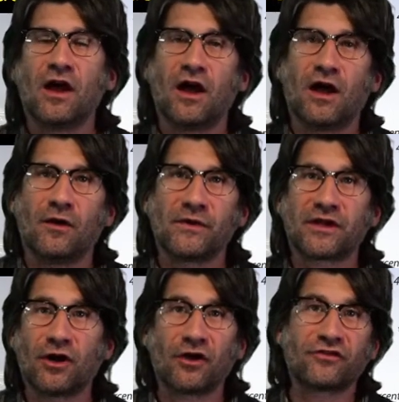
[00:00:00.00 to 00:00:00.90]
We can
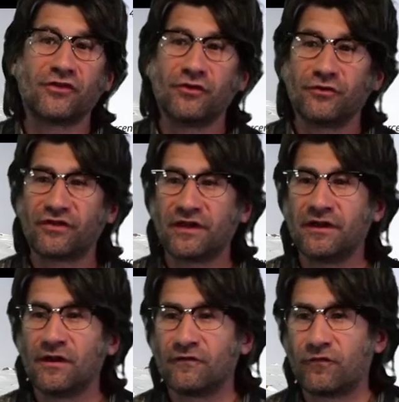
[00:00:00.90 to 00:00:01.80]
also use it
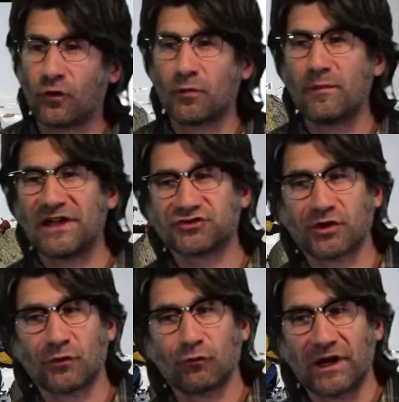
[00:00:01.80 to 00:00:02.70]
for
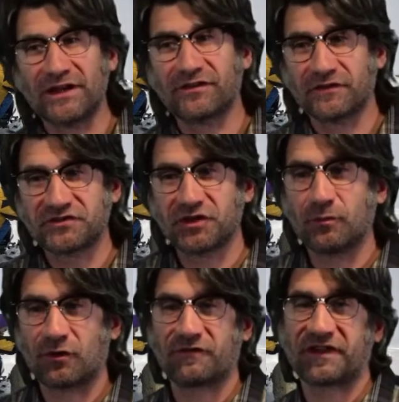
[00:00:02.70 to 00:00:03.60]
measuring rates of
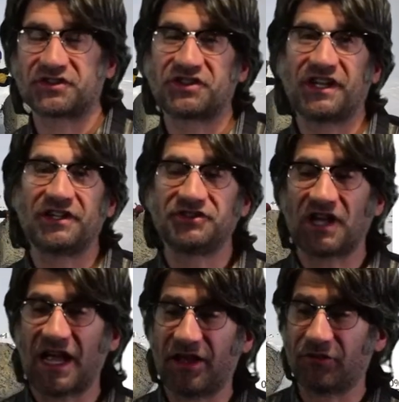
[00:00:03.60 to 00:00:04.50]
geomorphic change
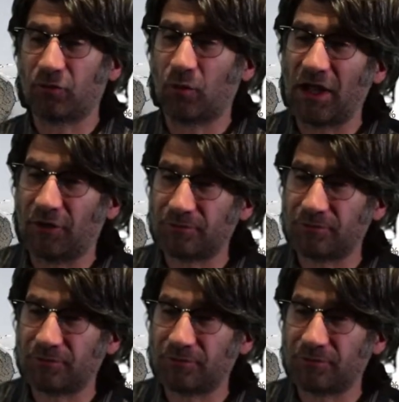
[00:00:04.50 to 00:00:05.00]
as well.